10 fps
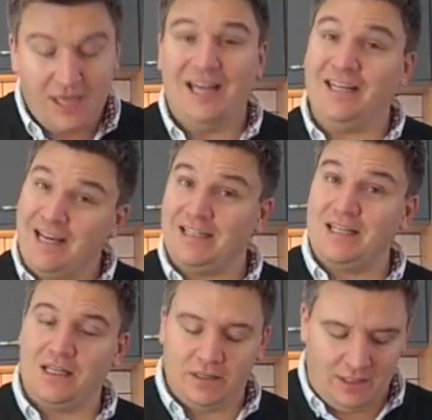in
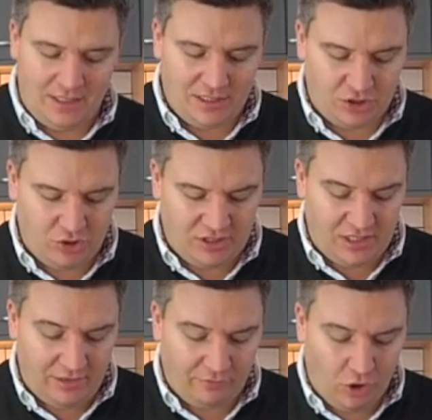Keswick in the Lake District,
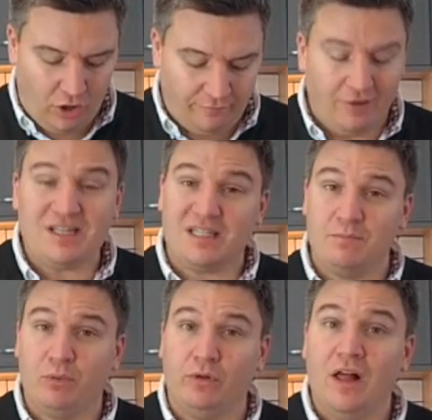and I've got a very
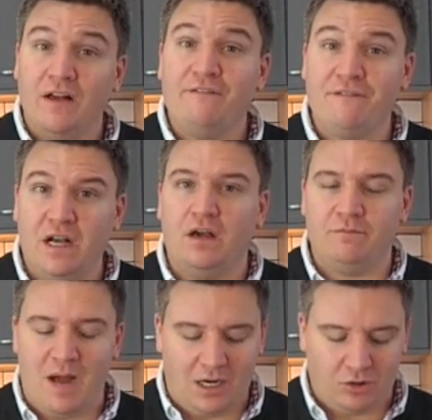simple fillet
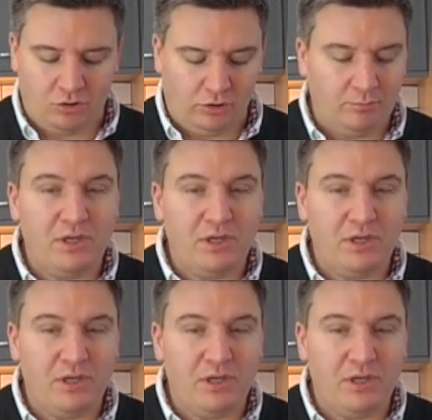of mackerel.